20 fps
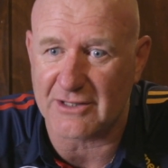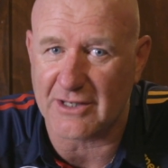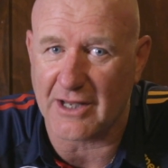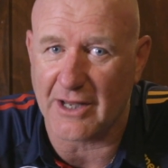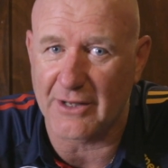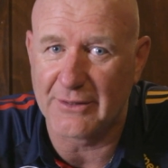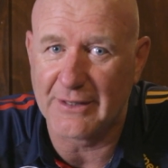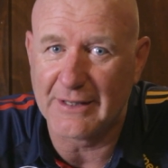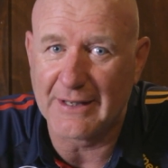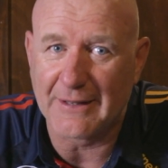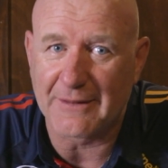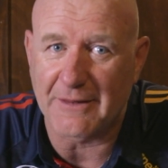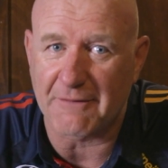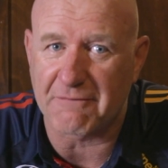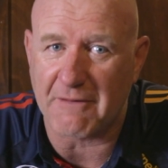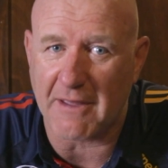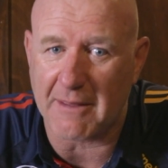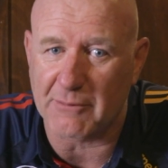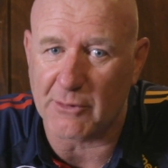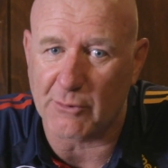So the
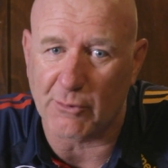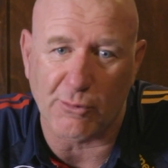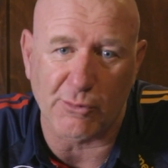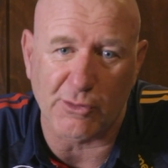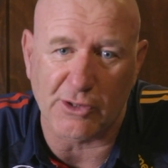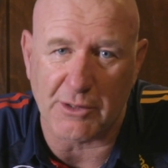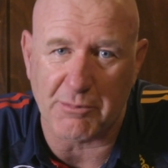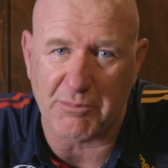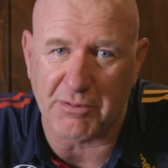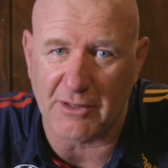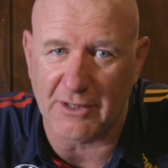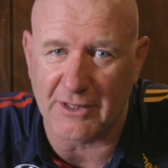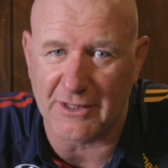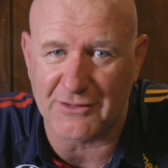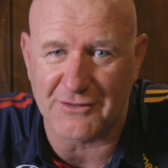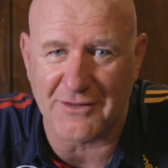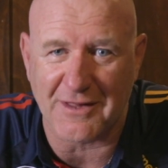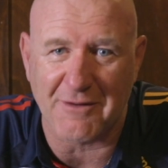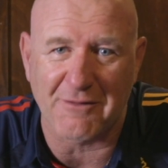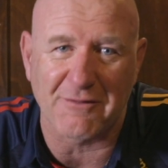family were really
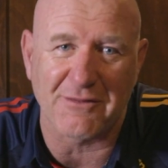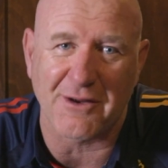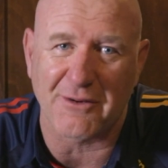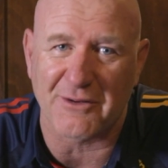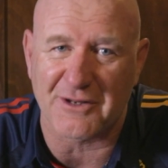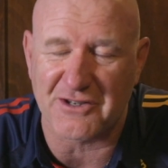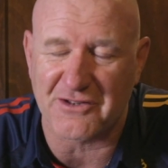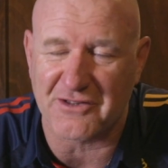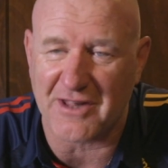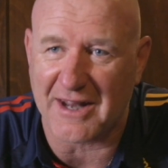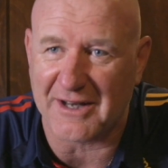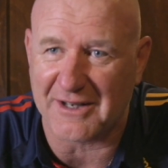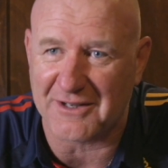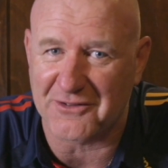pleased. They're, they're ecstatic